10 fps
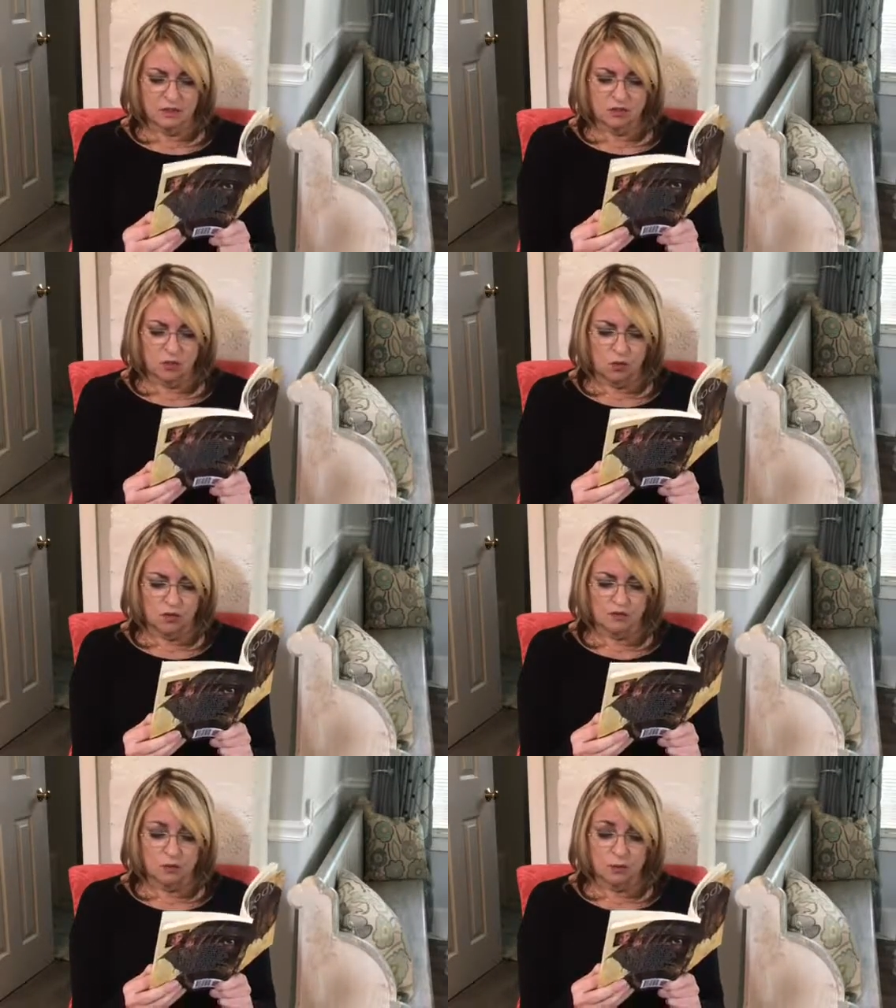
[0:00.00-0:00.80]

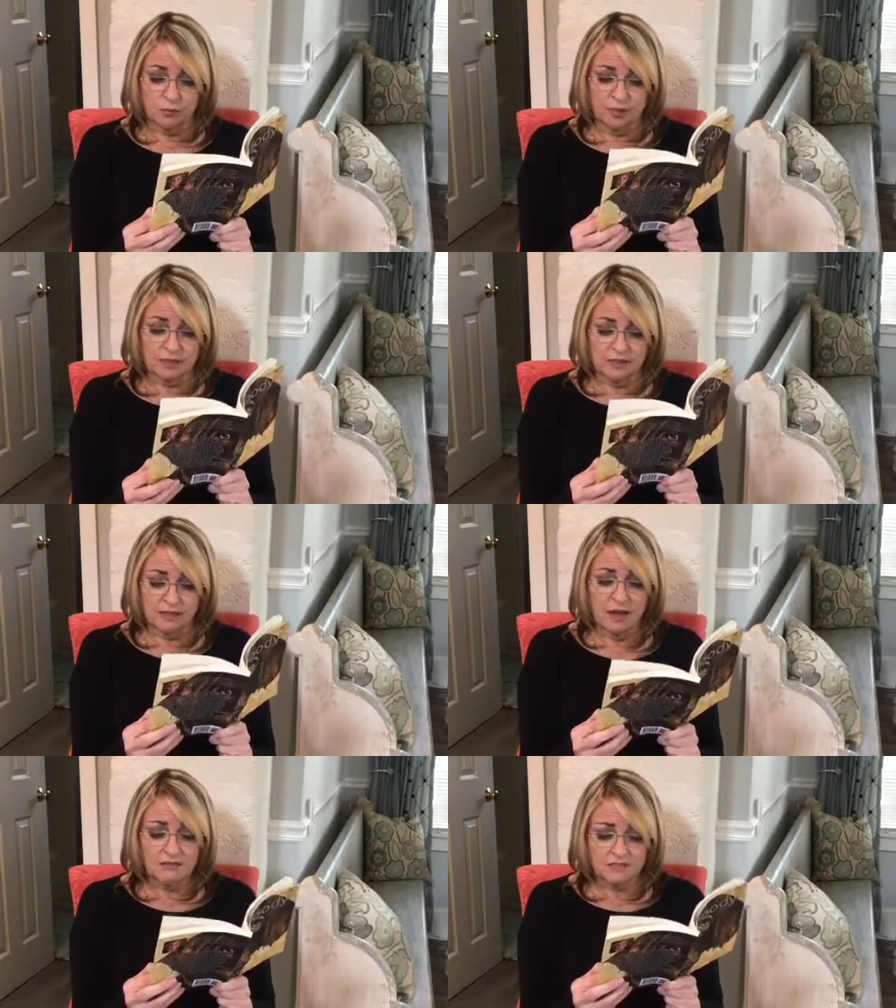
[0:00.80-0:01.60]
Dogs who are really
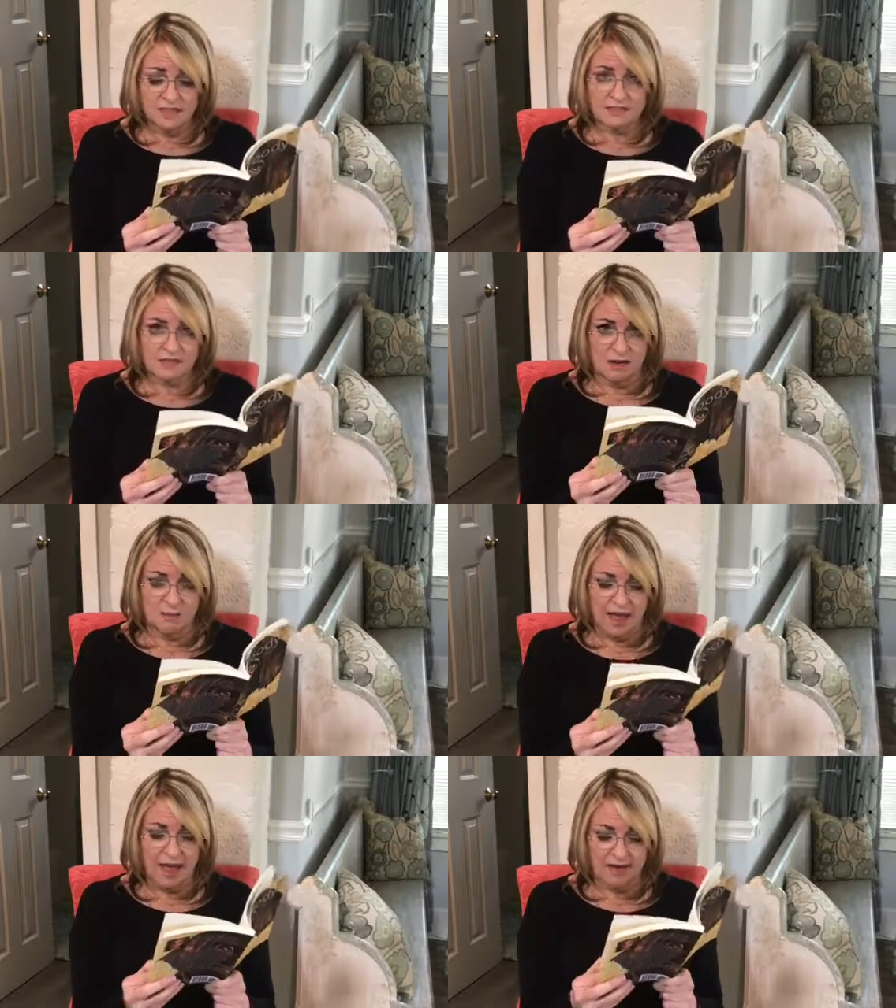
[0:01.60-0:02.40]
loved get to come
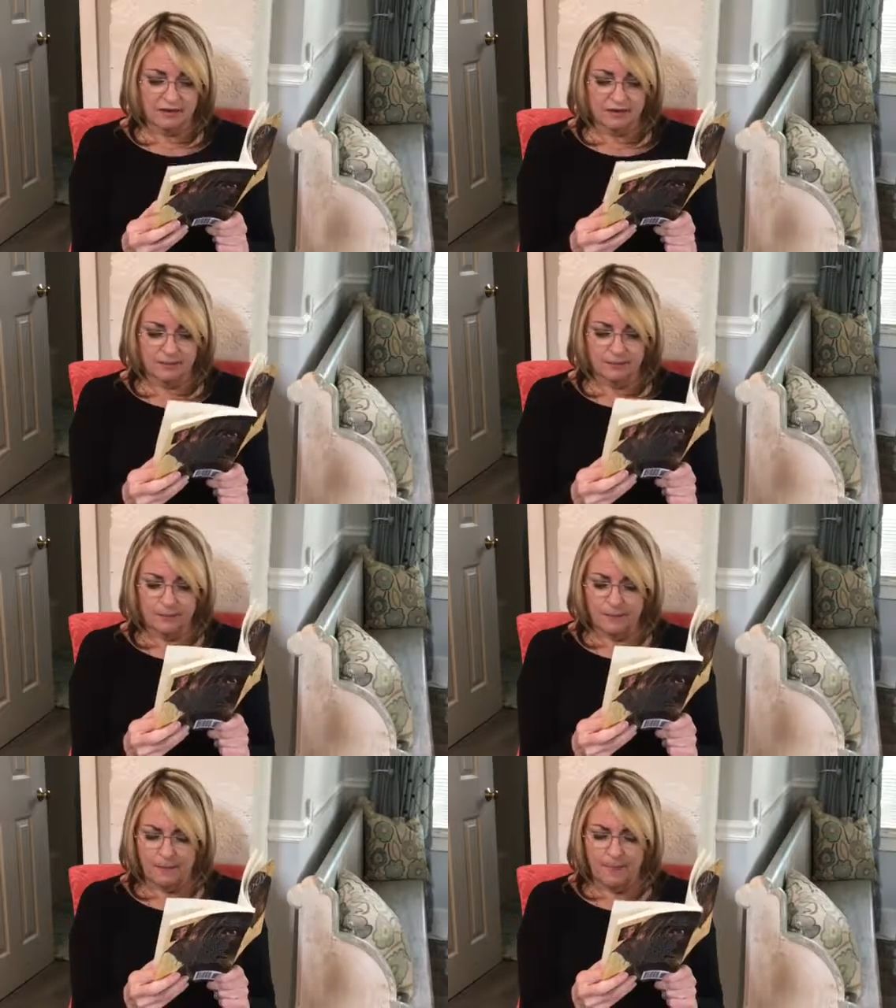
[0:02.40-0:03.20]
back,
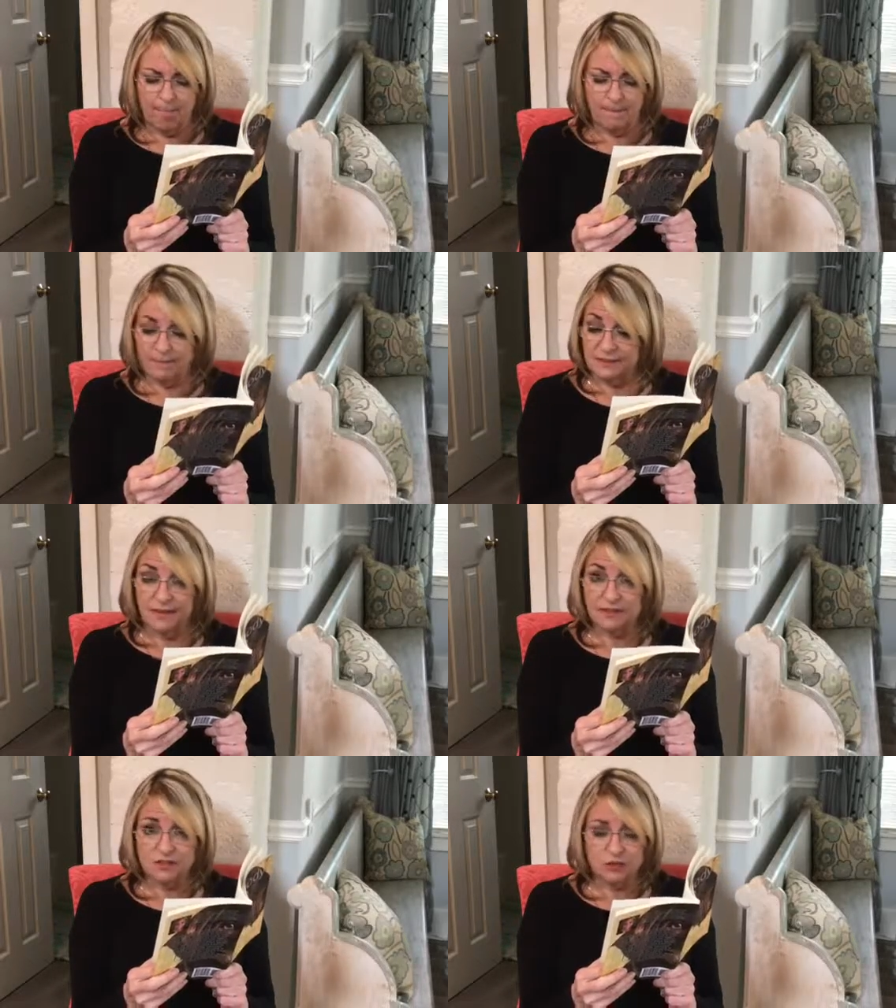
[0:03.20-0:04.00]
but
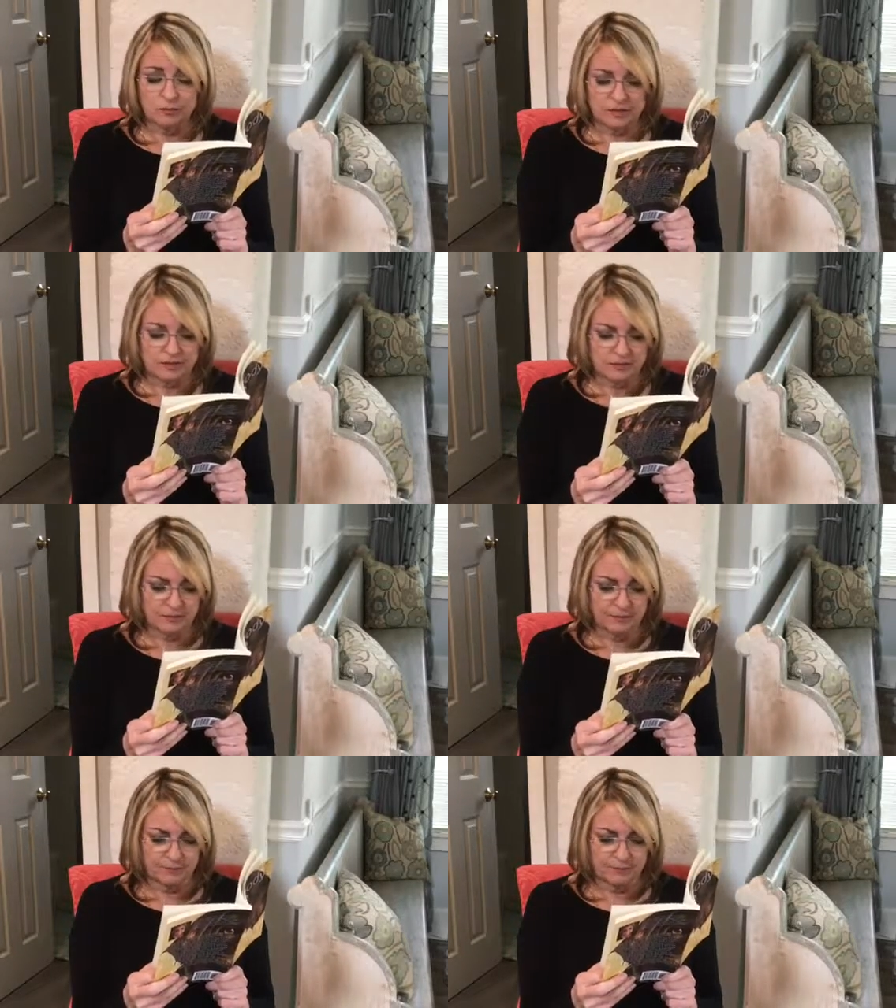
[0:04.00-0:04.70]
not as humans.